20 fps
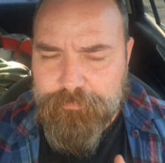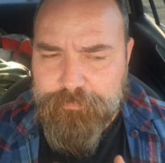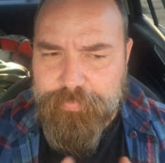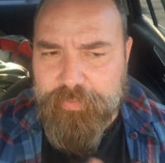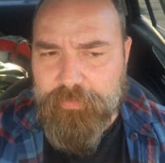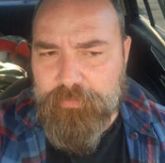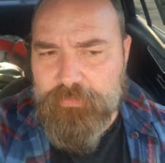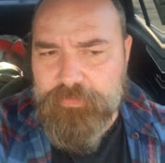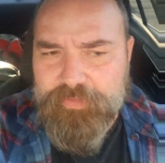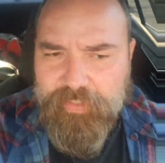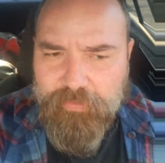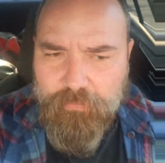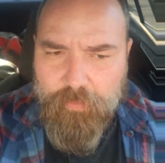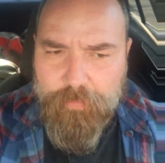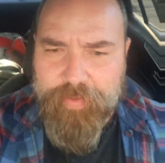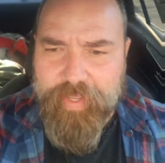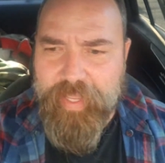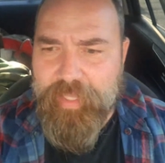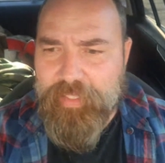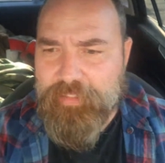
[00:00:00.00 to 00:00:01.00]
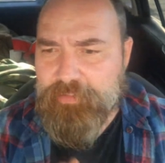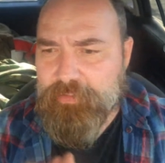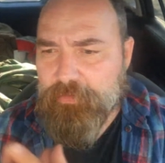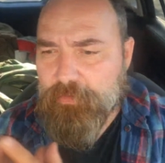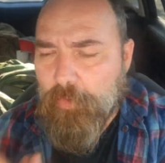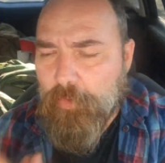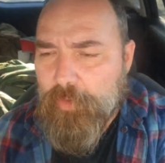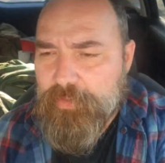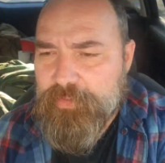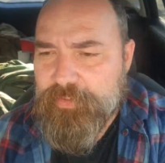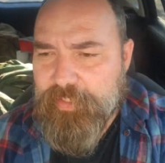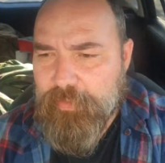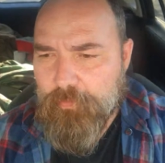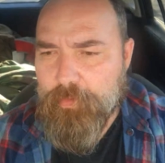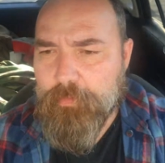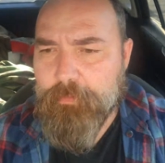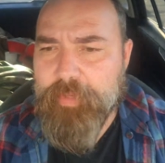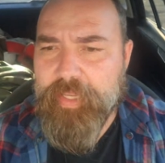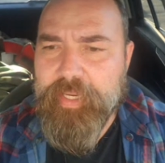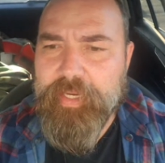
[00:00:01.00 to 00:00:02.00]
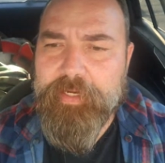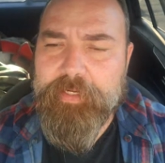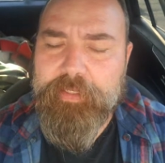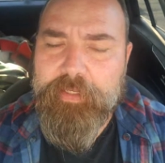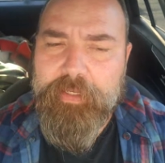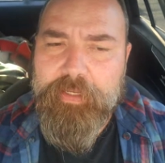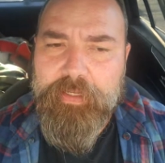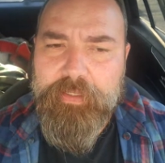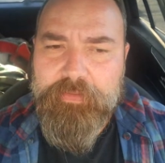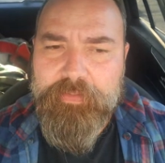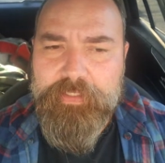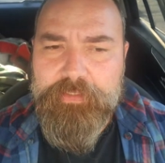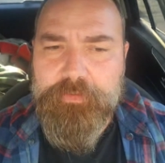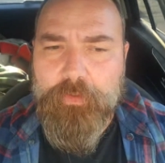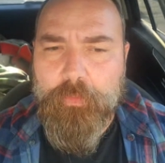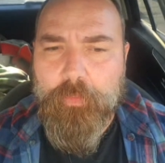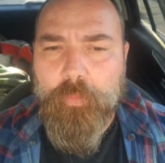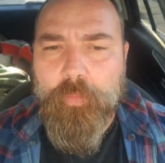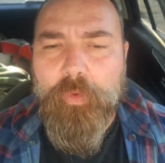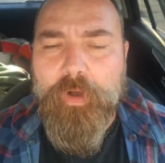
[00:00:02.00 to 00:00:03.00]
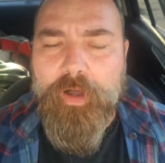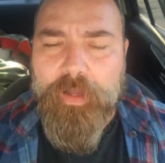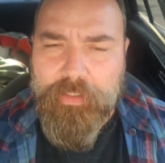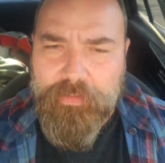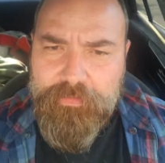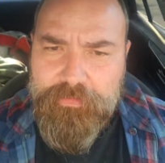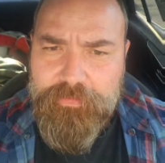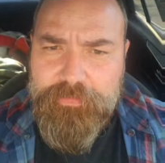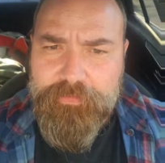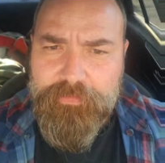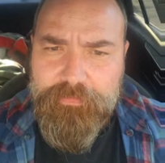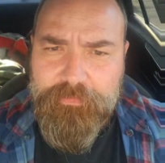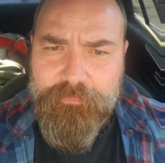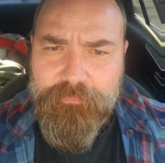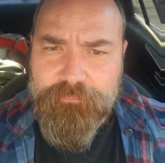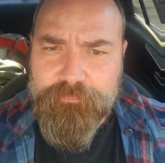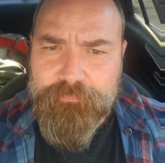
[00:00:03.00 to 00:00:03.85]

bills that were passed, laws that were made. These are wants